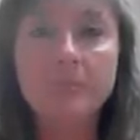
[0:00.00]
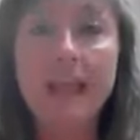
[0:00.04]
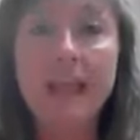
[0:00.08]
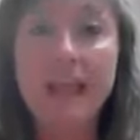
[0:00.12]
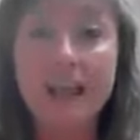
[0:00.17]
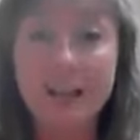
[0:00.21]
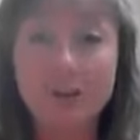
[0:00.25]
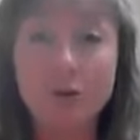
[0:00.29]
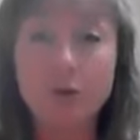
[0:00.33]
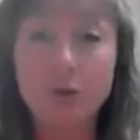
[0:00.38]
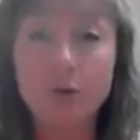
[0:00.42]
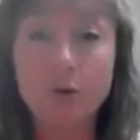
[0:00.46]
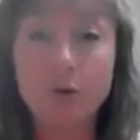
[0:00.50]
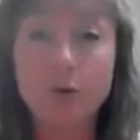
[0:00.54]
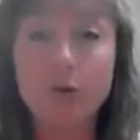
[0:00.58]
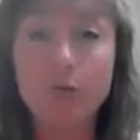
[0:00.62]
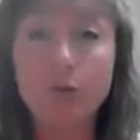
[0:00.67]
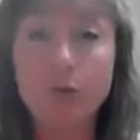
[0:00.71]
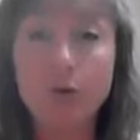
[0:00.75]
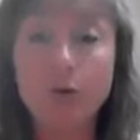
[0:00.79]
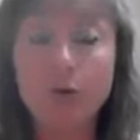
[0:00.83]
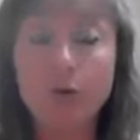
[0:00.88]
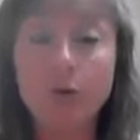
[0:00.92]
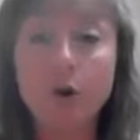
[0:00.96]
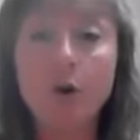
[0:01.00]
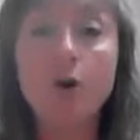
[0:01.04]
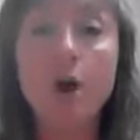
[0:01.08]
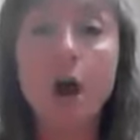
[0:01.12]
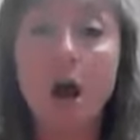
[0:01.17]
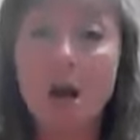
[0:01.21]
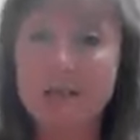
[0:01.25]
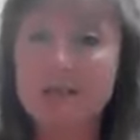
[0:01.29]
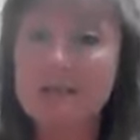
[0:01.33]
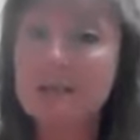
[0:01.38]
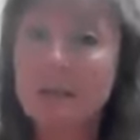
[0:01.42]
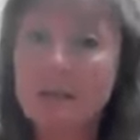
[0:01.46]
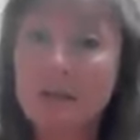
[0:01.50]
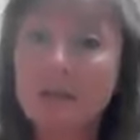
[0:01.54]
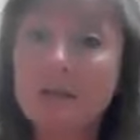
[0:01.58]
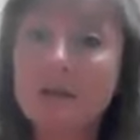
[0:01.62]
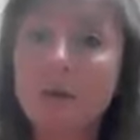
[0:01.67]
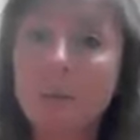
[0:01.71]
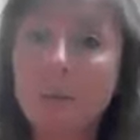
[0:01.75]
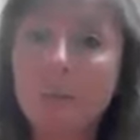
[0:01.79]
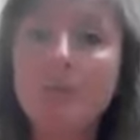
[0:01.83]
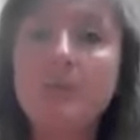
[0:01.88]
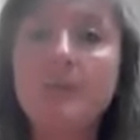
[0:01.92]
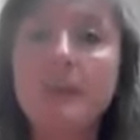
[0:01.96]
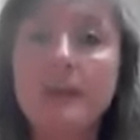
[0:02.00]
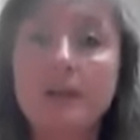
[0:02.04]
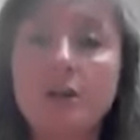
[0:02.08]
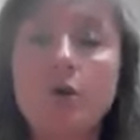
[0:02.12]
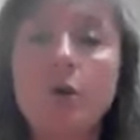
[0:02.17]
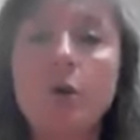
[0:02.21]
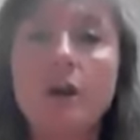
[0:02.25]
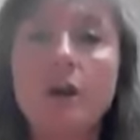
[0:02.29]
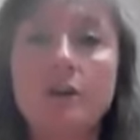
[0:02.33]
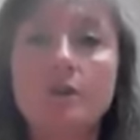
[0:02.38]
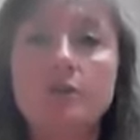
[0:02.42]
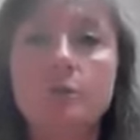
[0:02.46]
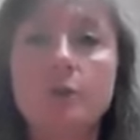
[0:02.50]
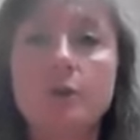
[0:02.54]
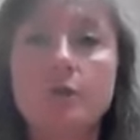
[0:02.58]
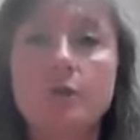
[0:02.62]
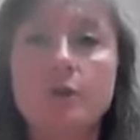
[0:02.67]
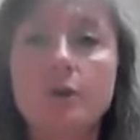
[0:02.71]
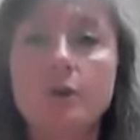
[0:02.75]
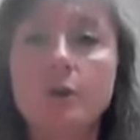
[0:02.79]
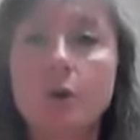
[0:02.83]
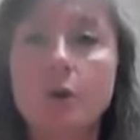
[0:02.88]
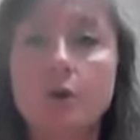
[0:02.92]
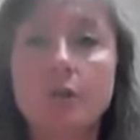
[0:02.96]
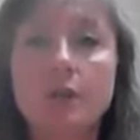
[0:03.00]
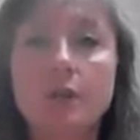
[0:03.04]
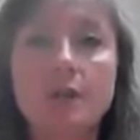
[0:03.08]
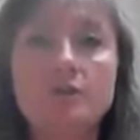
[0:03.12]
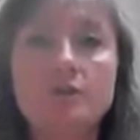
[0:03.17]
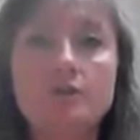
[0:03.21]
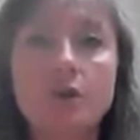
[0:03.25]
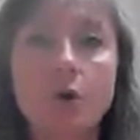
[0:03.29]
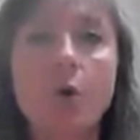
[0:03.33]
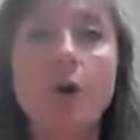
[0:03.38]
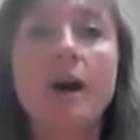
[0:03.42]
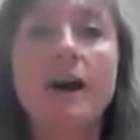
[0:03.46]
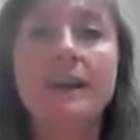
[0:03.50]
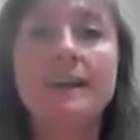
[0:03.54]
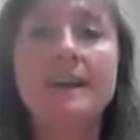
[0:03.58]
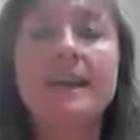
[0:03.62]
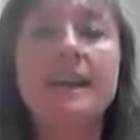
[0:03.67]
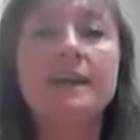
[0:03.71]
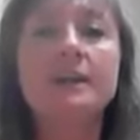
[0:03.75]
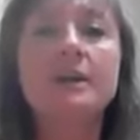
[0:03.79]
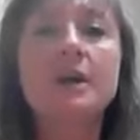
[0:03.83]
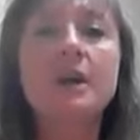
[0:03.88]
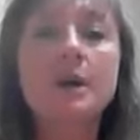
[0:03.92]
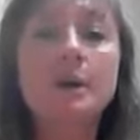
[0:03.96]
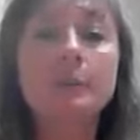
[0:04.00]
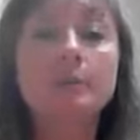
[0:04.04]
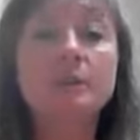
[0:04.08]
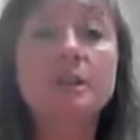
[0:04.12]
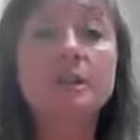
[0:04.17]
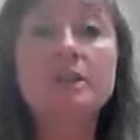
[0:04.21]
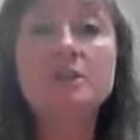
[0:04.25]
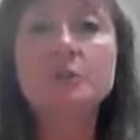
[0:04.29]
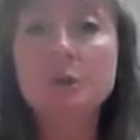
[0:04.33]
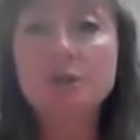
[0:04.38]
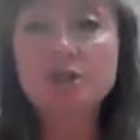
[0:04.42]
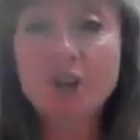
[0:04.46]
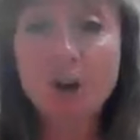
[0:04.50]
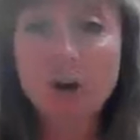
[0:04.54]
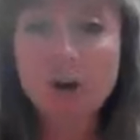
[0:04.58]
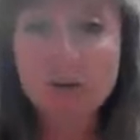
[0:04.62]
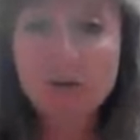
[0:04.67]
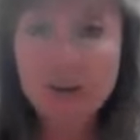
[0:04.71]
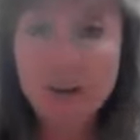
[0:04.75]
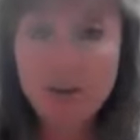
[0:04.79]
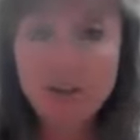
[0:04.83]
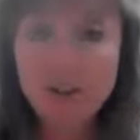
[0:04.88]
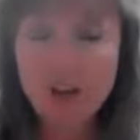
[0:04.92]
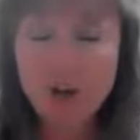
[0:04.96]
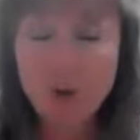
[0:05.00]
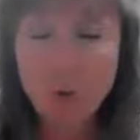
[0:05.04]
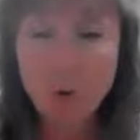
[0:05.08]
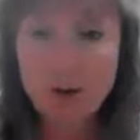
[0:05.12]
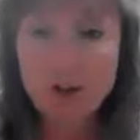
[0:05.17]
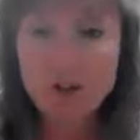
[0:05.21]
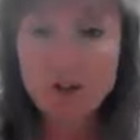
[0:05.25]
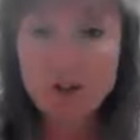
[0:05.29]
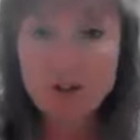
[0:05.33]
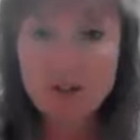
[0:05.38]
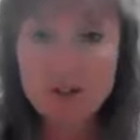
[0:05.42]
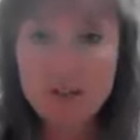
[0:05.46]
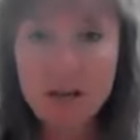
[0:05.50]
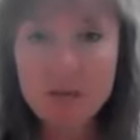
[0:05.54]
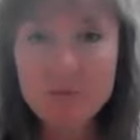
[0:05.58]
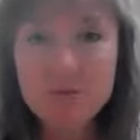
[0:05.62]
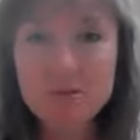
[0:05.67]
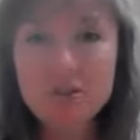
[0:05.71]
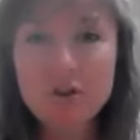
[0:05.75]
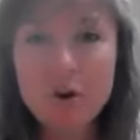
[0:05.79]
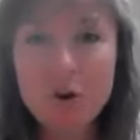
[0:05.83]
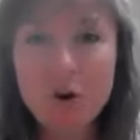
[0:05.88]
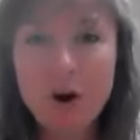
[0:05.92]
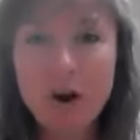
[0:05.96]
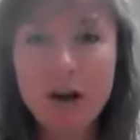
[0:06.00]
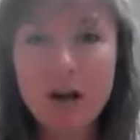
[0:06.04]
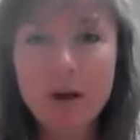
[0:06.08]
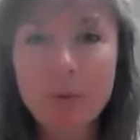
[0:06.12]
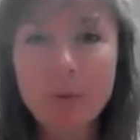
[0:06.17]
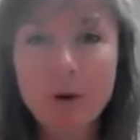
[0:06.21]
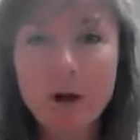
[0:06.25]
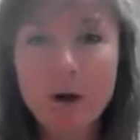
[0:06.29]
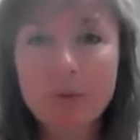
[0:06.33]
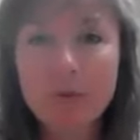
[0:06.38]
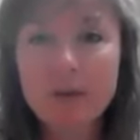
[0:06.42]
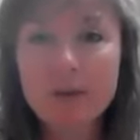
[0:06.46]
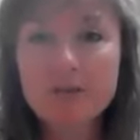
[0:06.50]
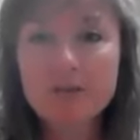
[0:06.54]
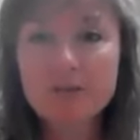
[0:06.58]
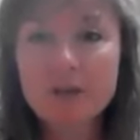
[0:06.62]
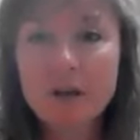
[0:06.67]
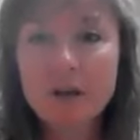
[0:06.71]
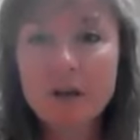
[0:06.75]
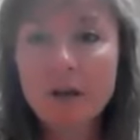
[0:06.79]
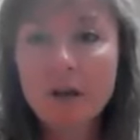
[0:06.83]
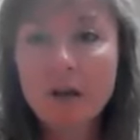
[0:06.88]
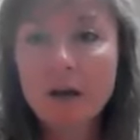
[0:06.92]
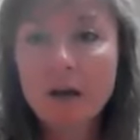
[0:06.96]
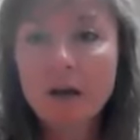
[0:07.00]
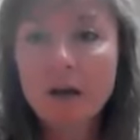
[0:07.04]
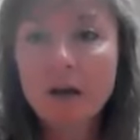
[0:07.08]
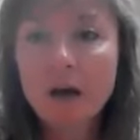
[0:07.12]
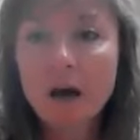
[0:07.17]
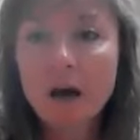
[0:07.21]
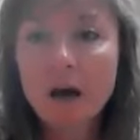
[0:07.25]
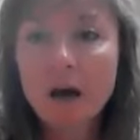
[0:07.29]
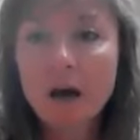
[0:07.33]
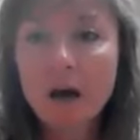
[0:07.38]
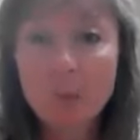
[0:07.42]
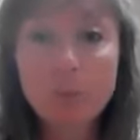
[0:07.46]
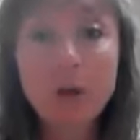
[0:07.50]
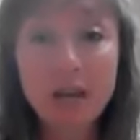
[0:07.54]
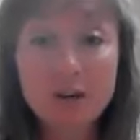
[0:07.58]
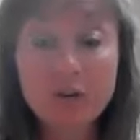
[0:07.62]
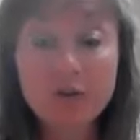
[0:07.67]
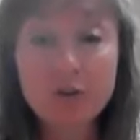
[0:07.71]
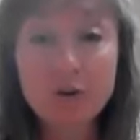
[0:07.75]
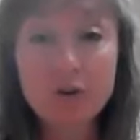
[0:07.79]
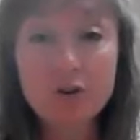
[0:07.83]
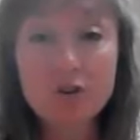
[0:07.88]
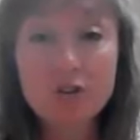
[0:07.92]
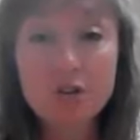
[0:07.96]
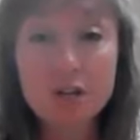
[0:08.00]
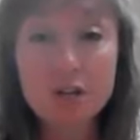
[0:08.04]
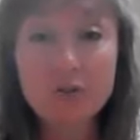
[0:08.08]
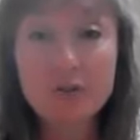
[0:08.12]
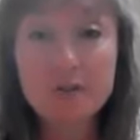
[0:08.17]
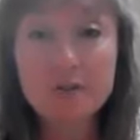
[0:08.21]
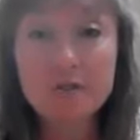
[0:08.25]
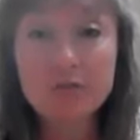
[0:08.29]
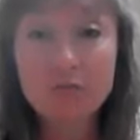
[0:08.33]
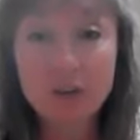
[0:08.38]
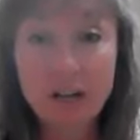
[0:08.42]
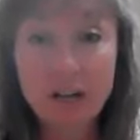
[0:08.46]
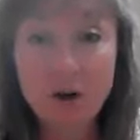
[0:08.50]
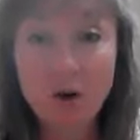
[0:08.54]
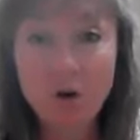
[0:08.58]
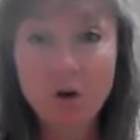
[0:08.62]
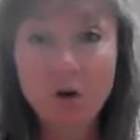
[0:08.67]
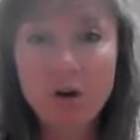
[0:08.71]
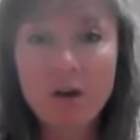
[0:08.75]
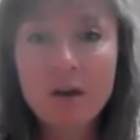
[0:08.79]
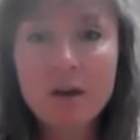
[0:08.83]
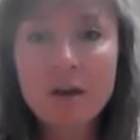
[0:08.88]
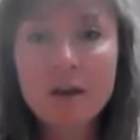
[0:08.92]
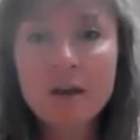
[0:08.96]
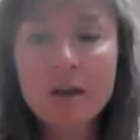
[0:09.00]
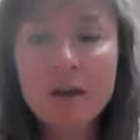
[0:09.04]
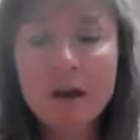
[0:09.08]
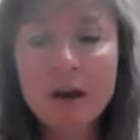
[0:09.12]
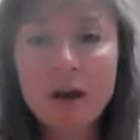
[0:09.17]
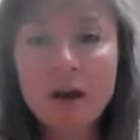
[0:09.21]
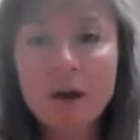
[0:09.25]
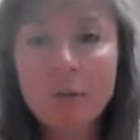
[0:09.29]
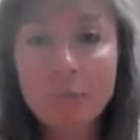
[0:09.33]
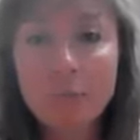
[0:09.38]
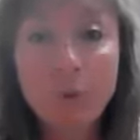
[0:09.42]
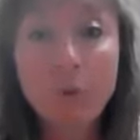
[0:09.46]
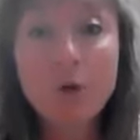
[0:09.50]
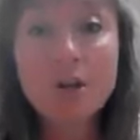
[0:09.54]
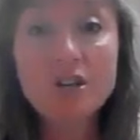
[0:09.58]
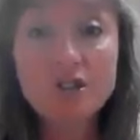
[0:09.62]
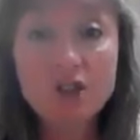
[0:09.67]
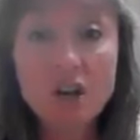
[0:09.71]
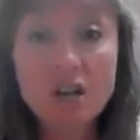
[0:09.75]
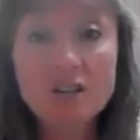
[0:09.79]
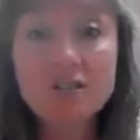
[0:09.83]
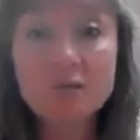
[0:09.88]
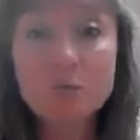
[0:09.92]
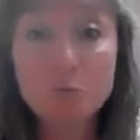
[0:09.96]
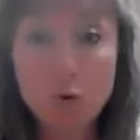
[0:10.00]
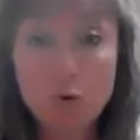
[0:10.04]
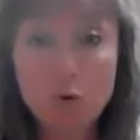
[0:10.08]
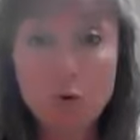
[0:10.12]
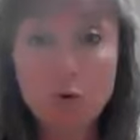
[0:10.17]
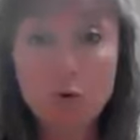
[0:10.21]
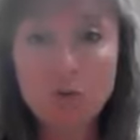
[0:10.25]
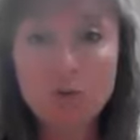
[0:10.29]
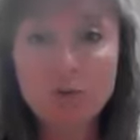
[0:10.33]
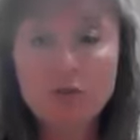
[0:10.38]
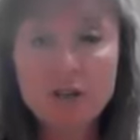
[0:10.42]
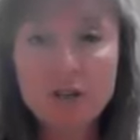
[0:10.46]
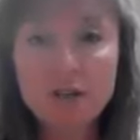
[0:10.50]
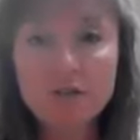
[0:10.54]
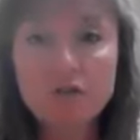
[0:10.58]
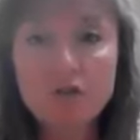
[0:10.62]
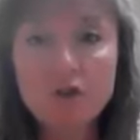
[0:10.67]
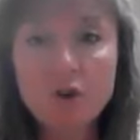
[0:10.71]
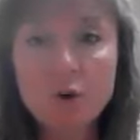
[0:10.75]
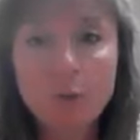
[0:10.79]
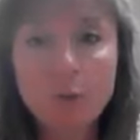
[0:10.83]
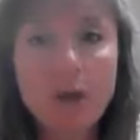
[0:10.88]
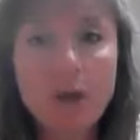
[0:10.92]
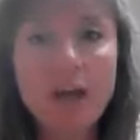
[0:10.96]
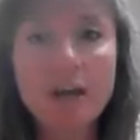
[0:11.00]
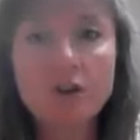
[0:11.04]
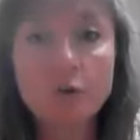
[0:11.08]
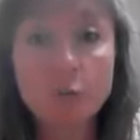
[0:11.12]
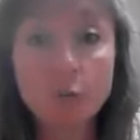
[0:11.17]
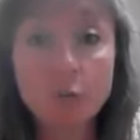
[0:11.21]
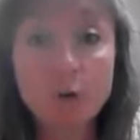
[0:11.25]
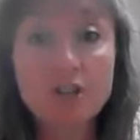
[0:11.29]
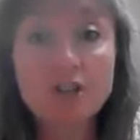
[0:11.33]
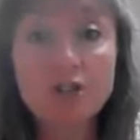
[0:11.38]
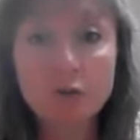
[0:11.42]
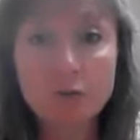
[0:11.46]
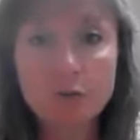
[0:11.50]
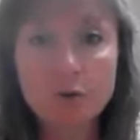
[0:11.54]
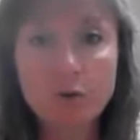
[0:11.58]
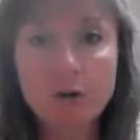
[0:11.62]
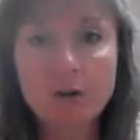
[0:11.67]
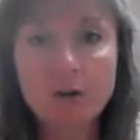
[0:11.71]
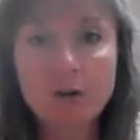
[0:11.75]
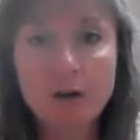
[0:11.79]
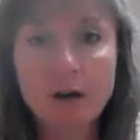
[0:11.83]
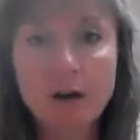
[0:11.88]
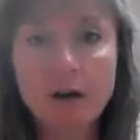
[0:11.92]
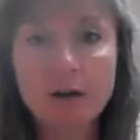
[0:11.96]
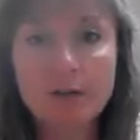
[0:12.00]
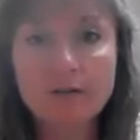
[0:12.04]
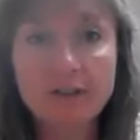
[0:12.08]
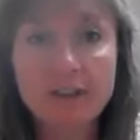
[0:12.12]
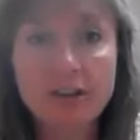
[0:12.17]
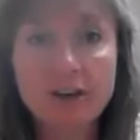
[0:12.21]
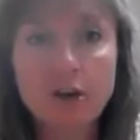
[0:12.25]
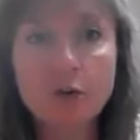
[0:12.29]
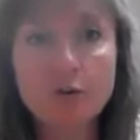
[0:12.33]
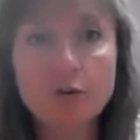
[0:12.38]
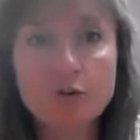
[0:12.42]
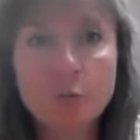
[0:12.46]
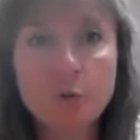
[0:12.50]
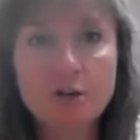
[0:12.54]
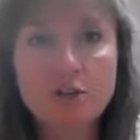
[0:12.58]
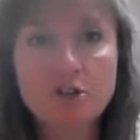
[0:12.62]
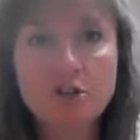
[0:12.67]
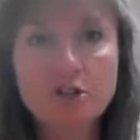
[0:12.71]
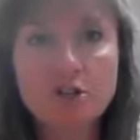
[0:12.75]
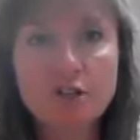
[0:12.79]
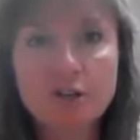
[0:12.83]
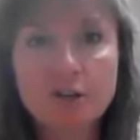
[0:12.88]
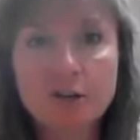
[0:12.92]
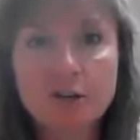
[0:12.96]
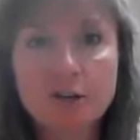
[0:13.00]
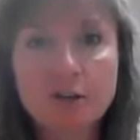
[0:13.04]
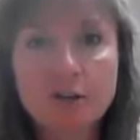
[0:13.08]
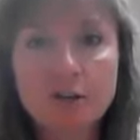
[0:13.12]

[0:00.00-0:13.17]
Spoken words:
accurate over or on skin, but they know how to do it over clothing. So again, please reach out if you have any questions. I'm sorry about this beta version of this video, but we just moved, and so we had to redo videos, which